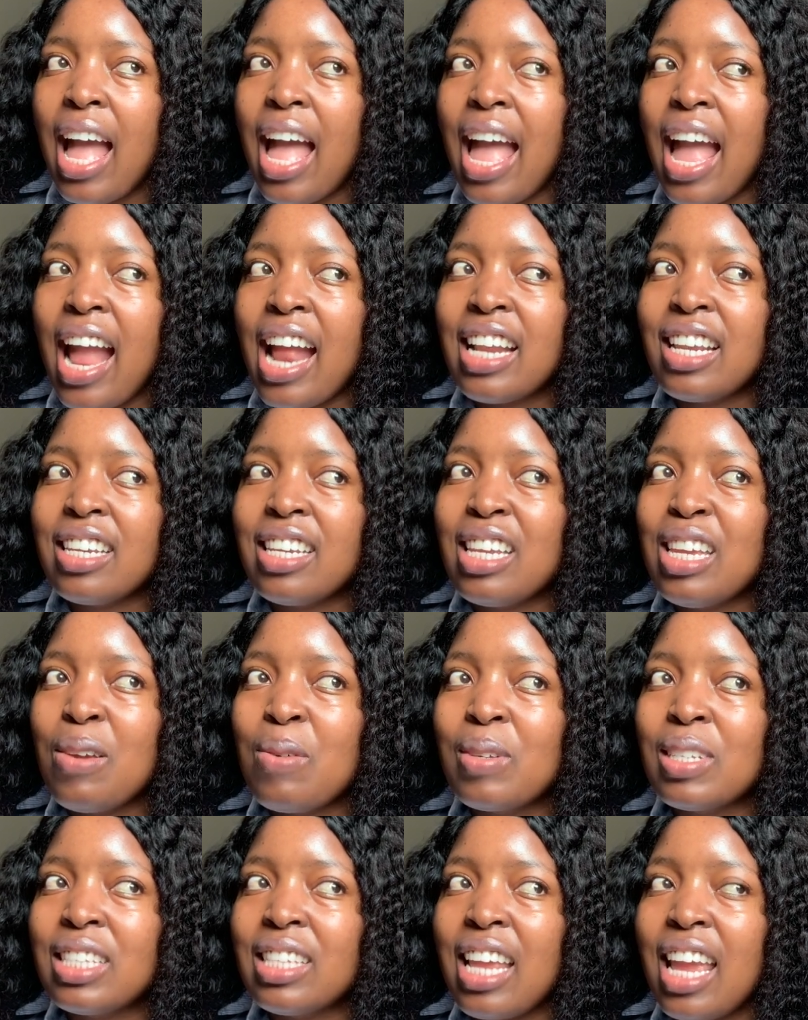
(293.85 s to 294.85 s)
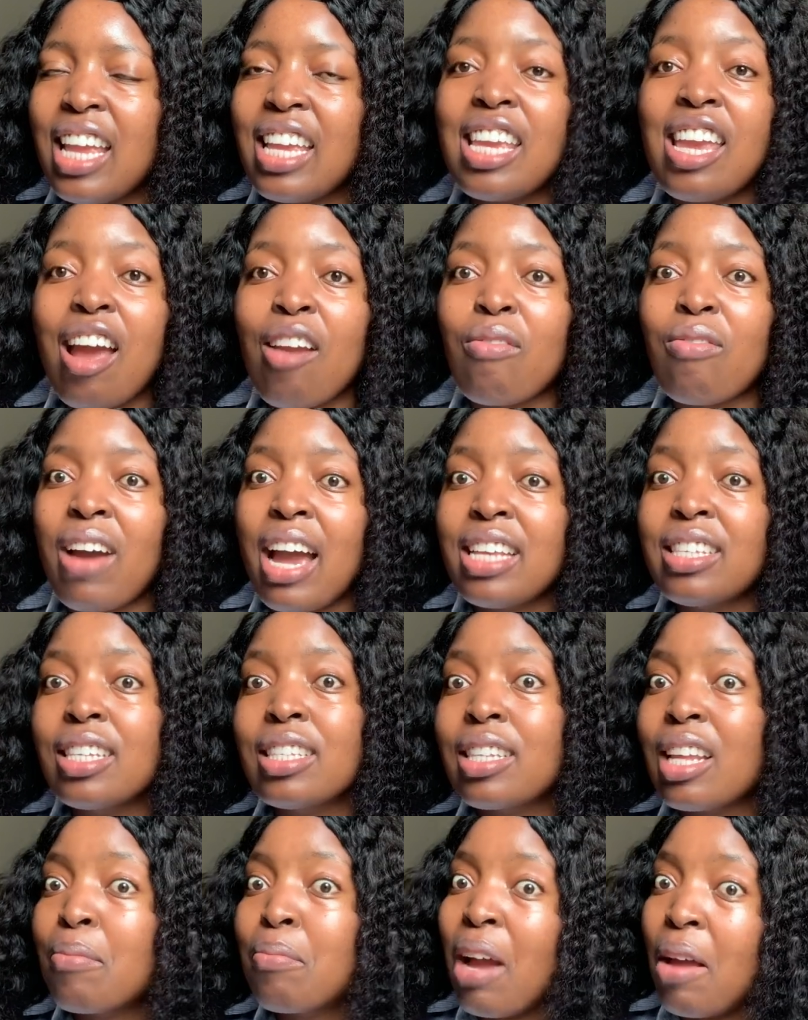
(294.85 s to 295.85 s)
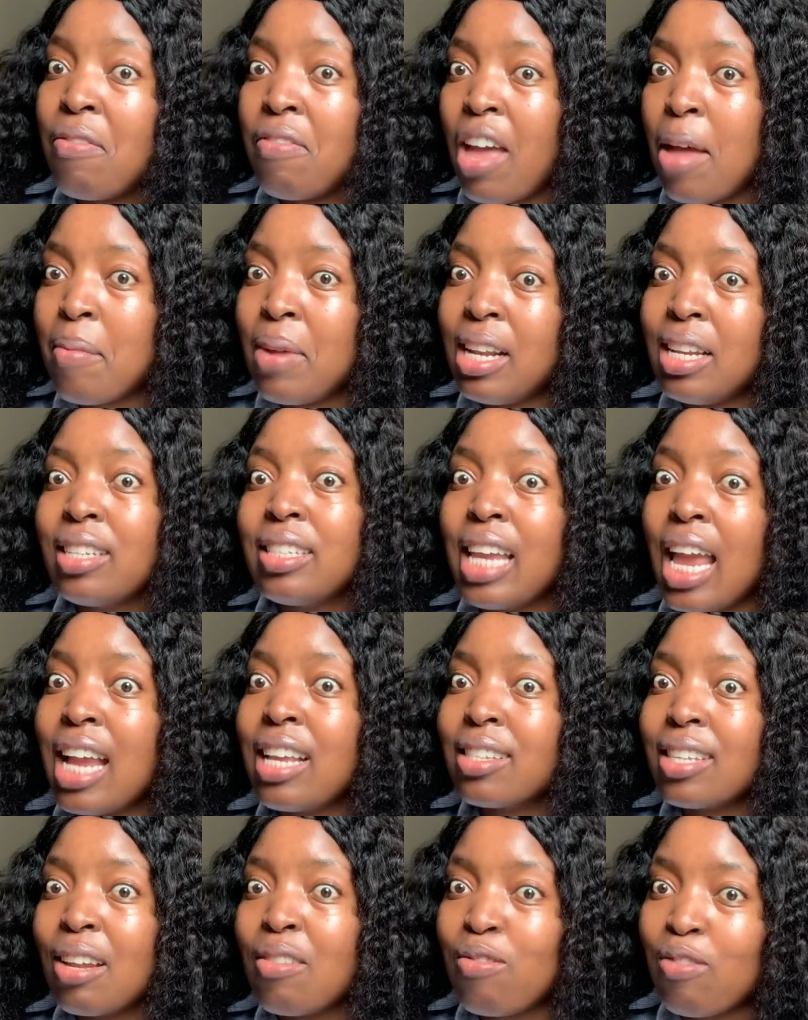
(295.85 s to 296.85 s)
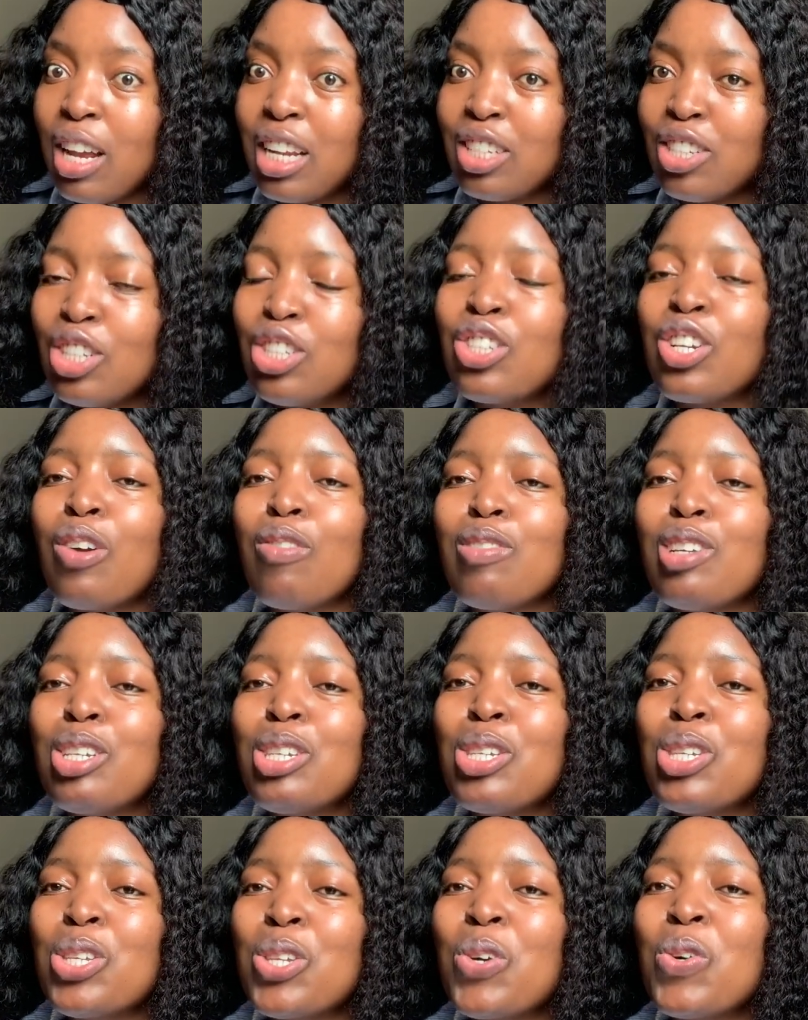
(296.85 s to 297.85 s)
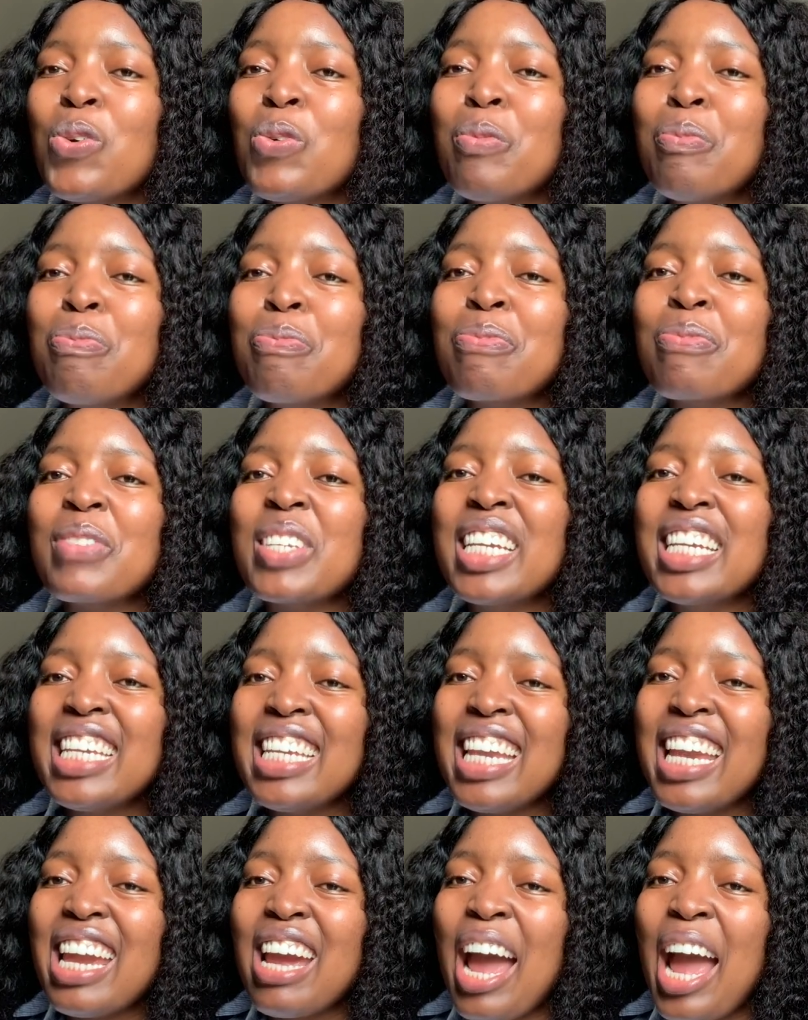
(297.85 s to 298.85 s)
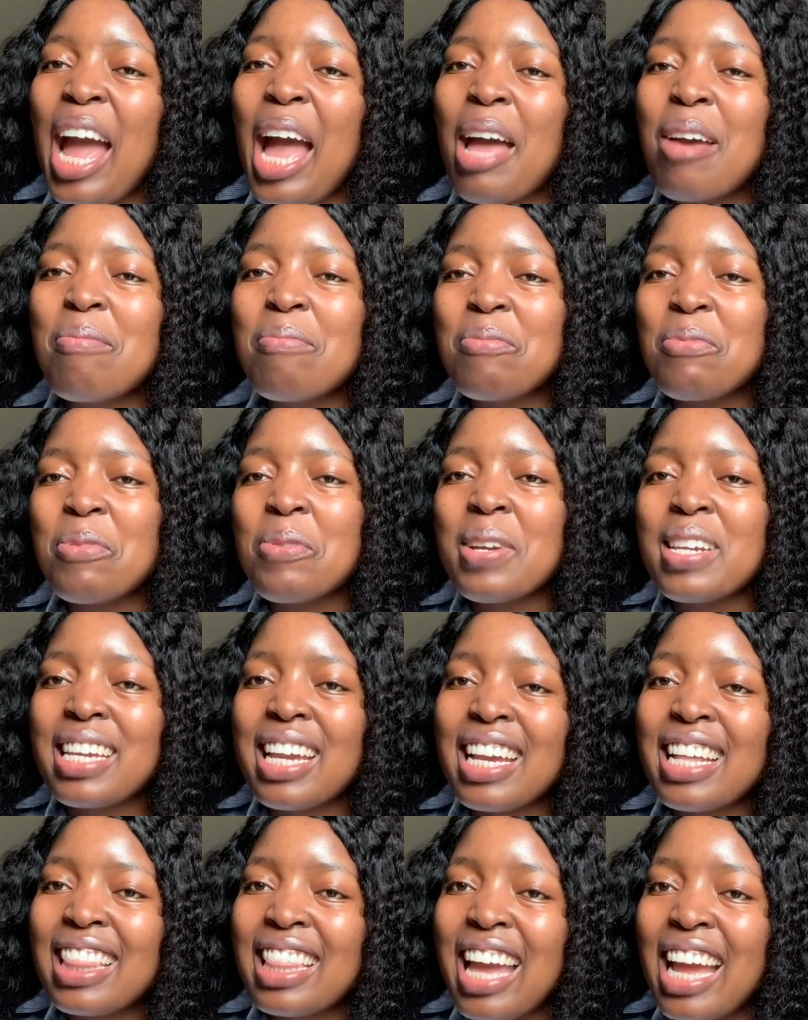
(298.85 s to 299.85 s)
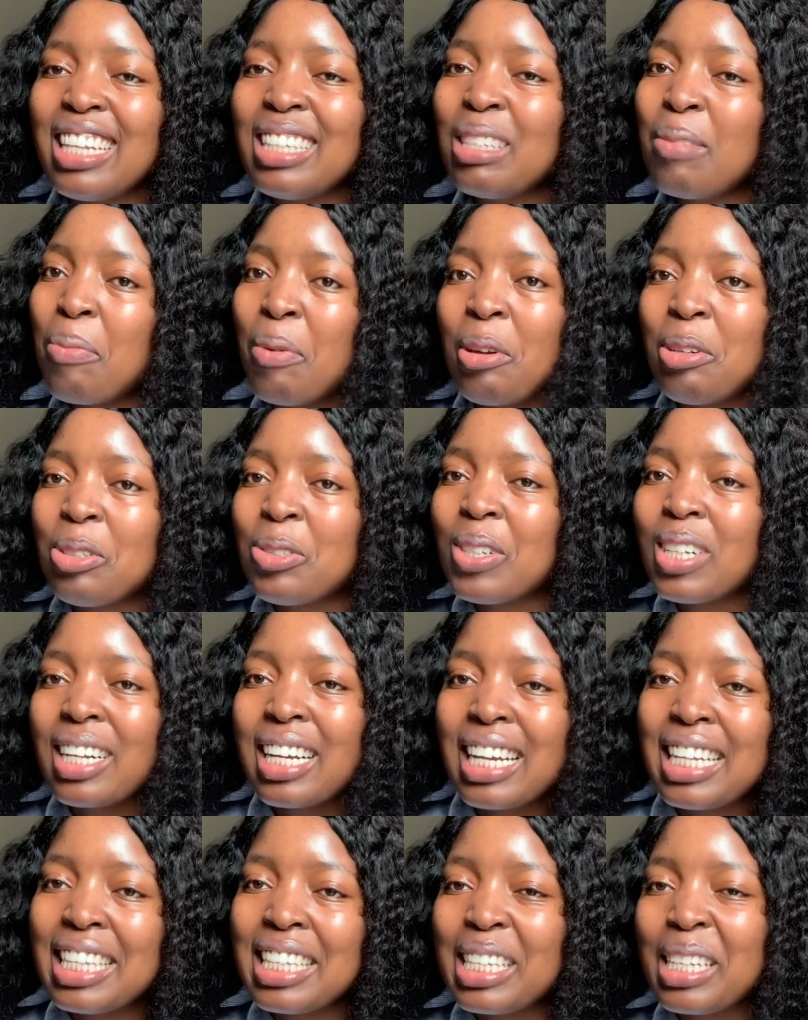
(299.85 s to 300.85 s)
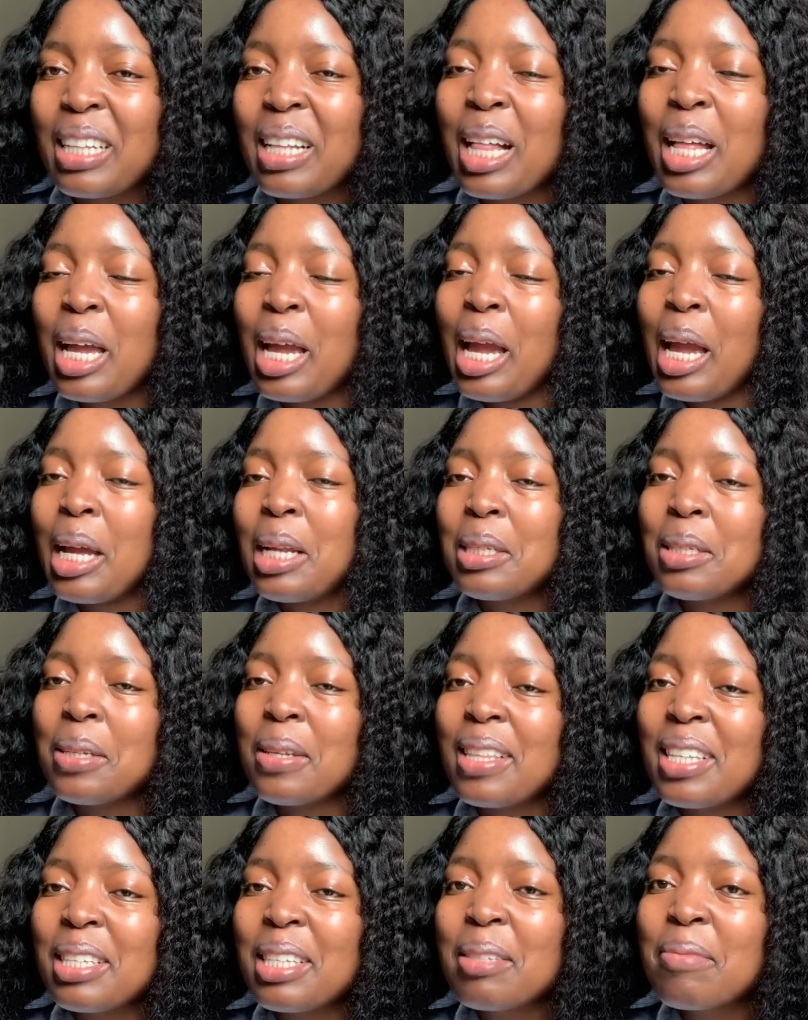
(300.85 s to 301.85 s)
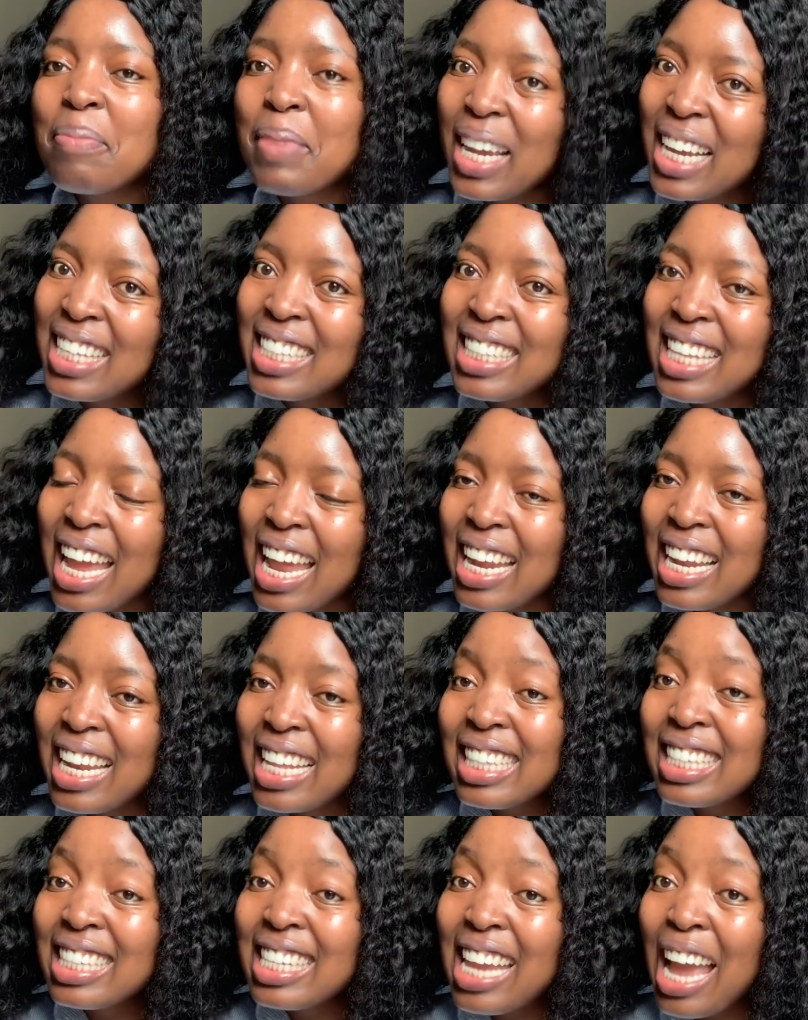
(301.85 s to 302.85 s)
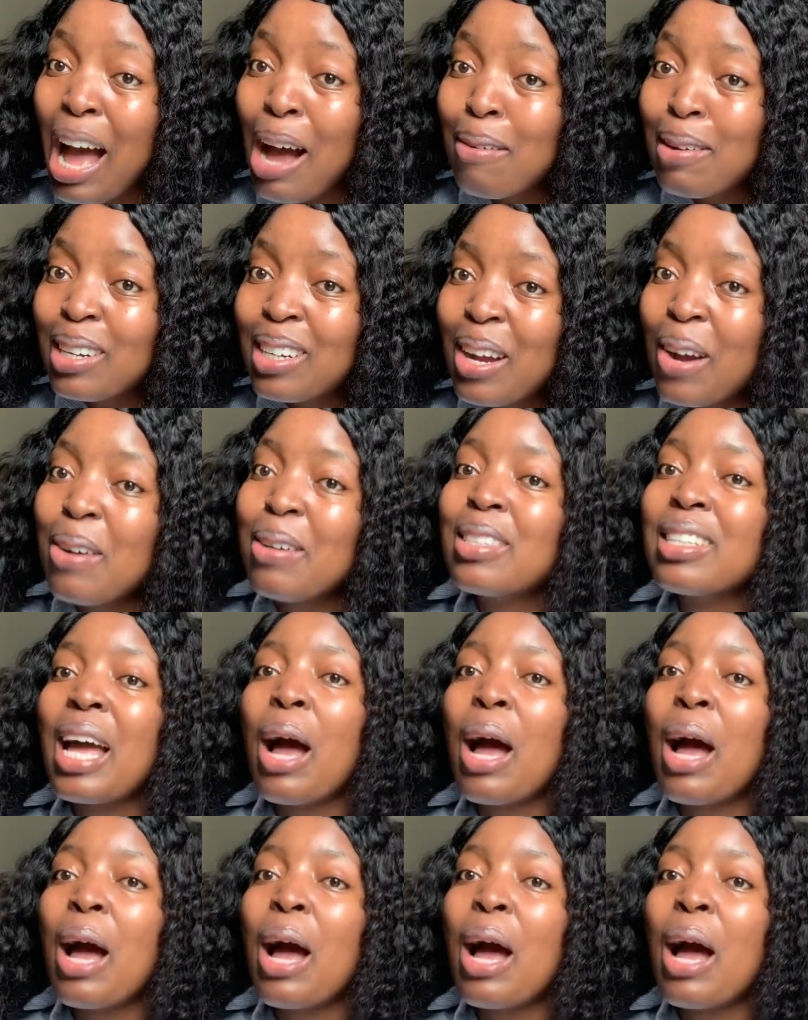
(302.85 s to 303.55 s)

And he was saying he advises that my family takes advantage of it. So here I am bringing that spiritual counsel into the space, and let's see how it goes. I